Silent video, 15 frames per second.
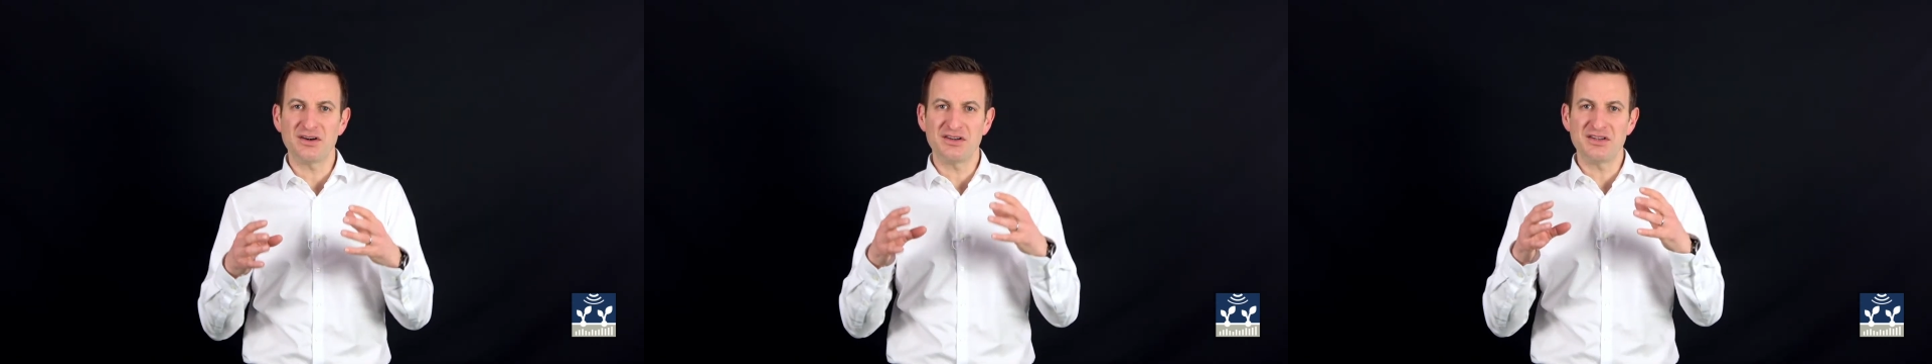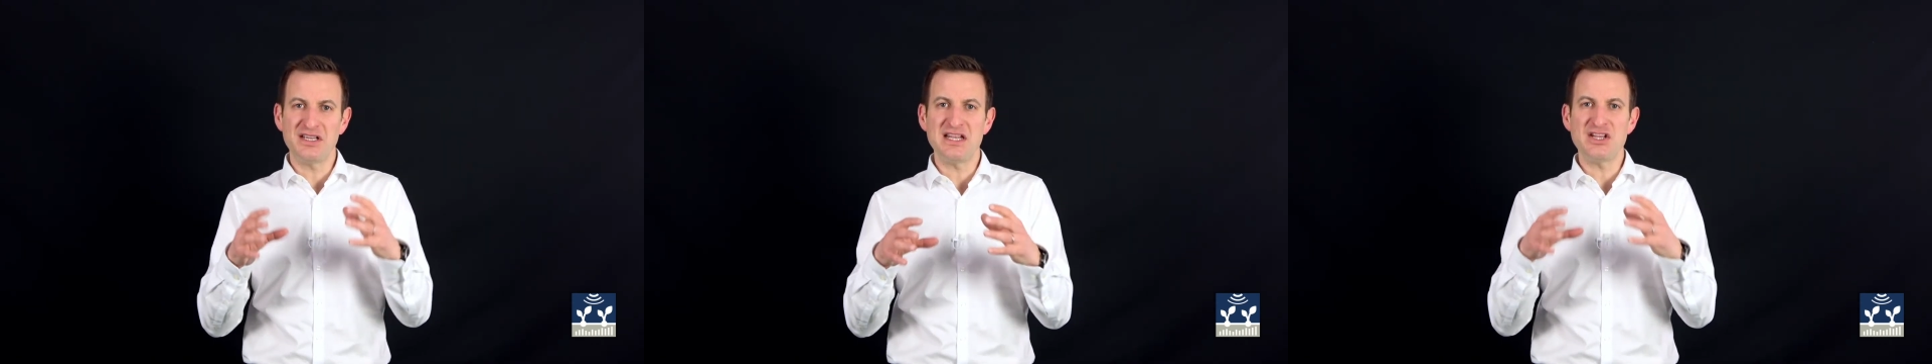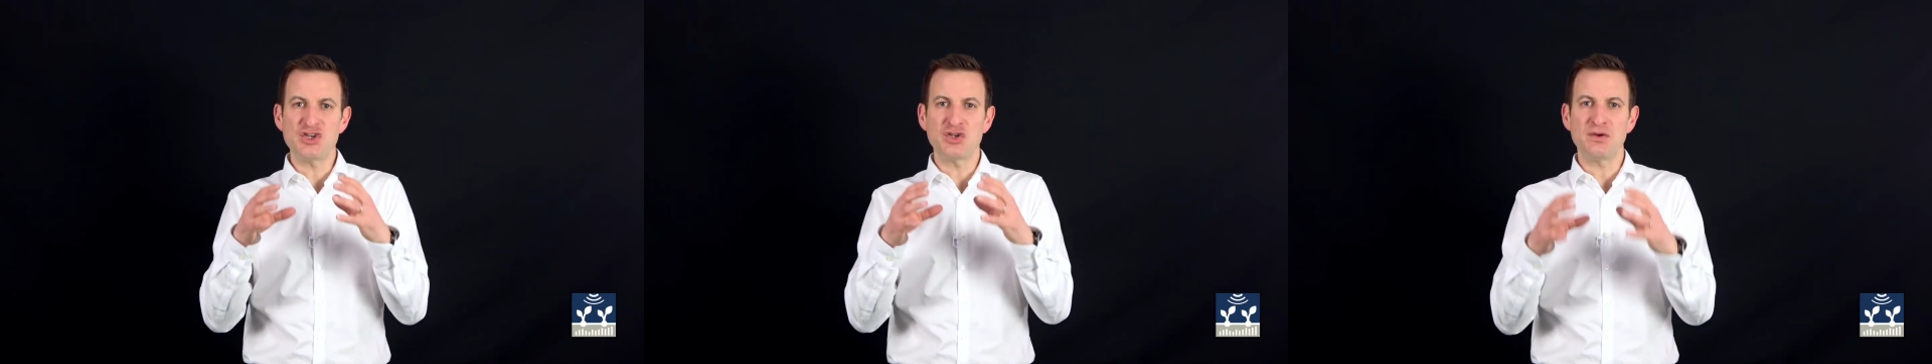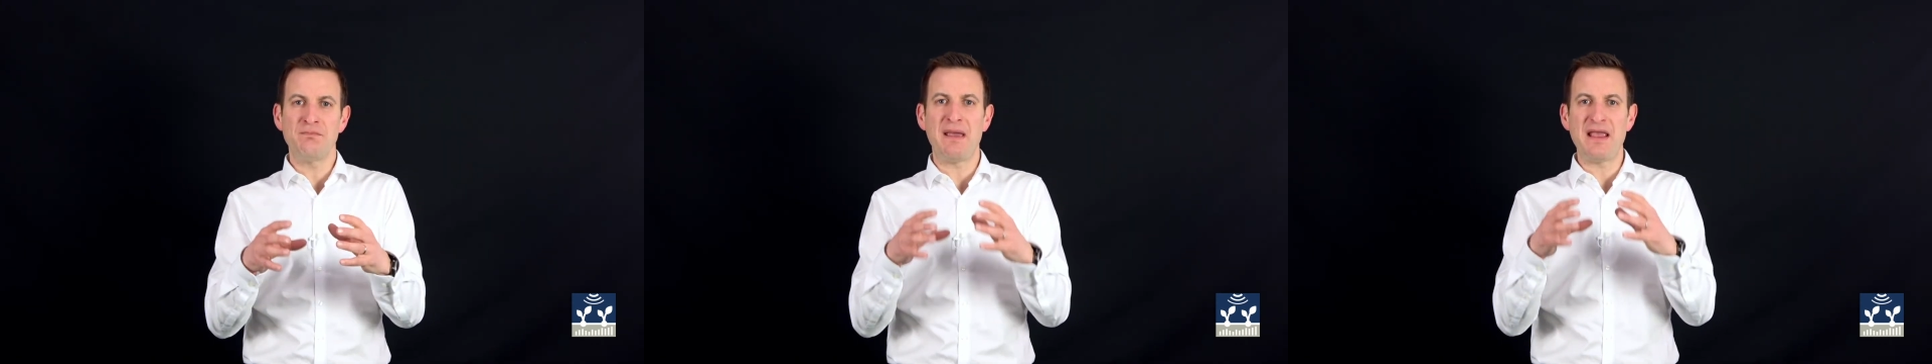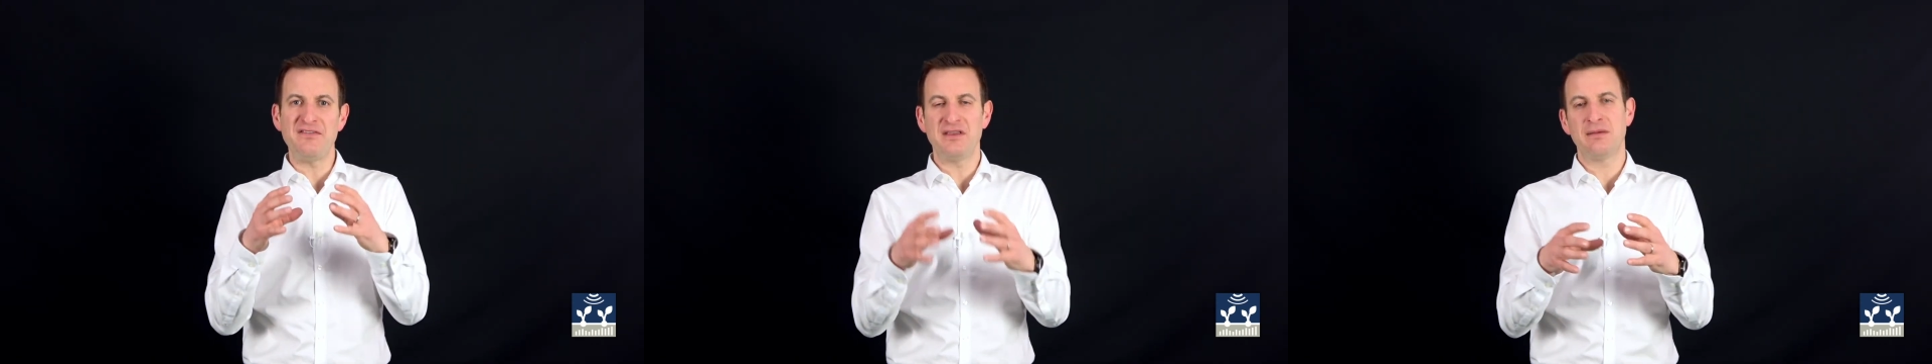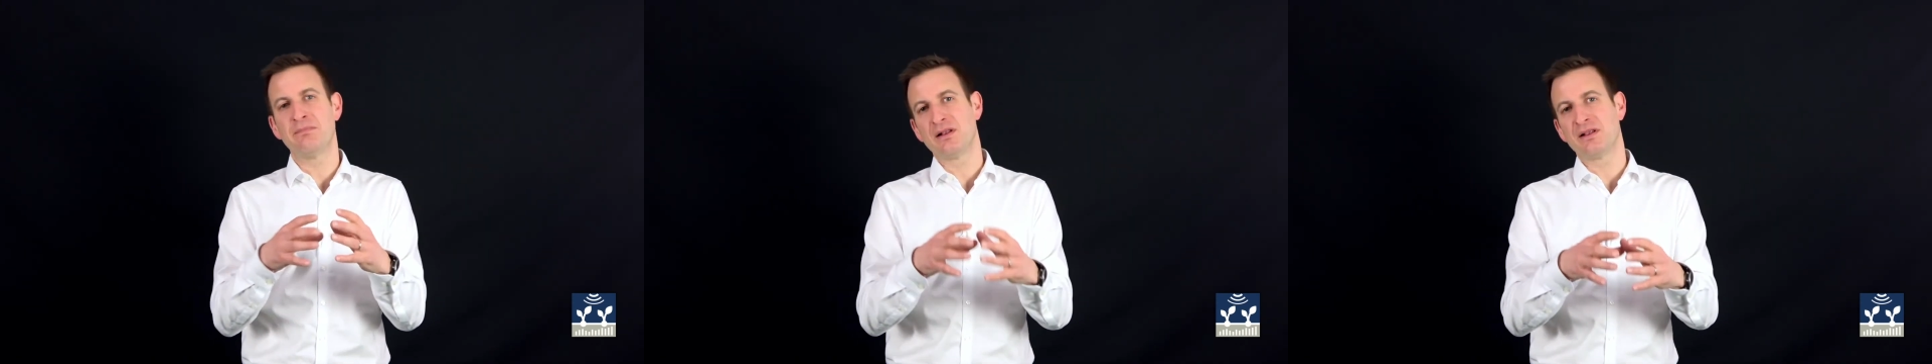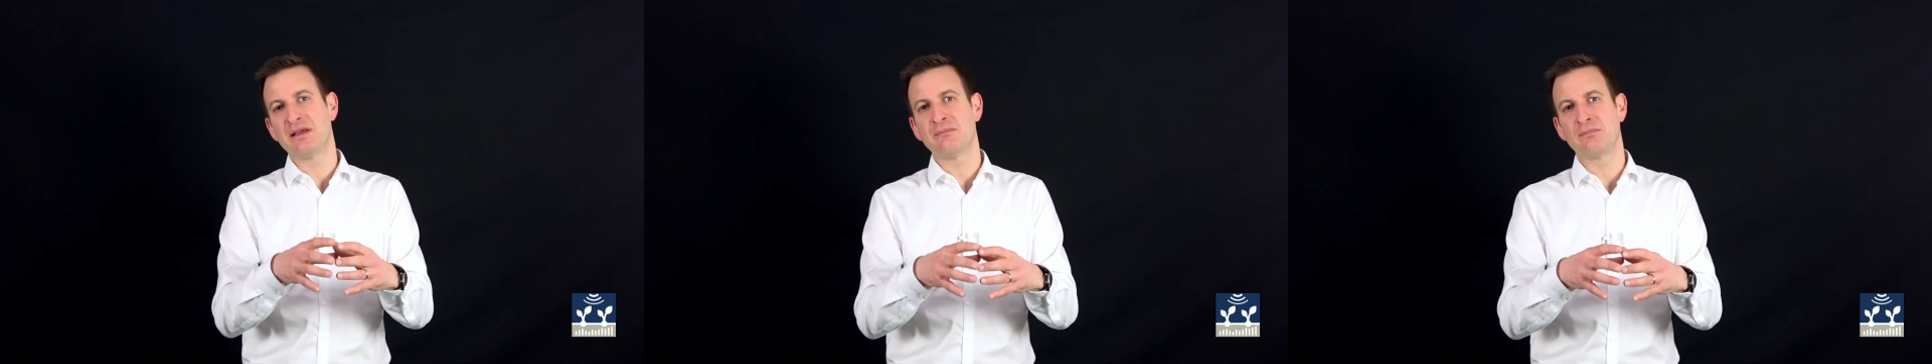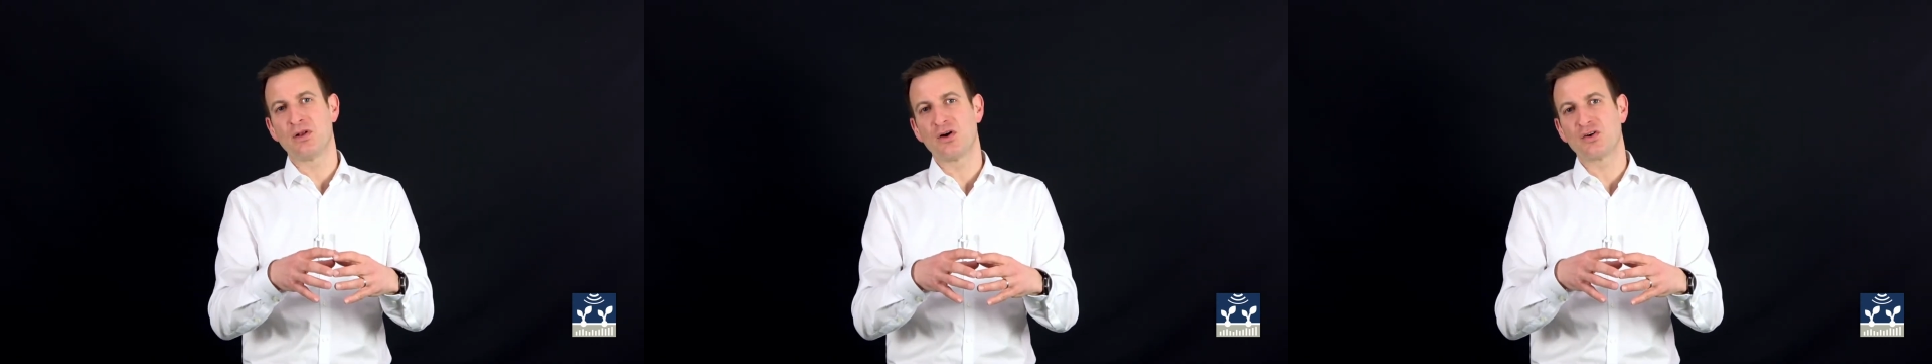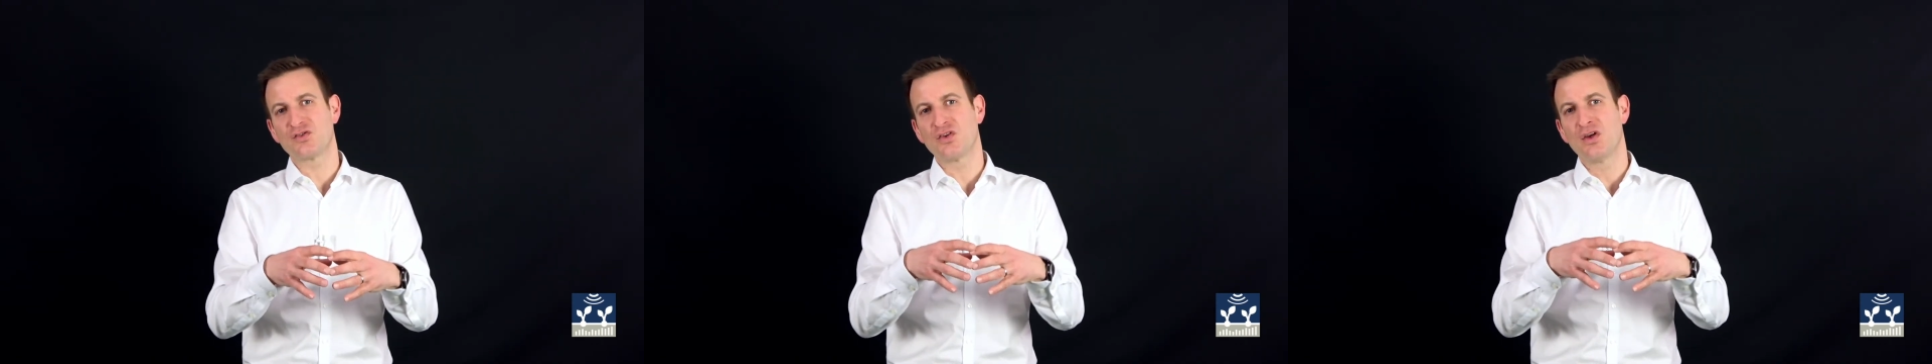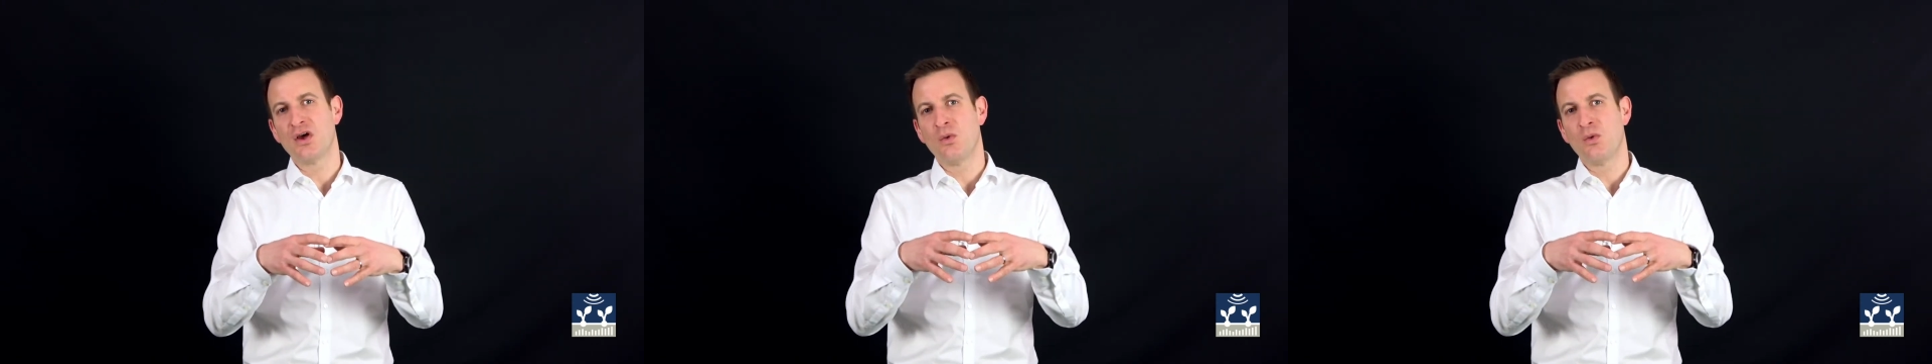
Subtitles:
teach you basic building blocks,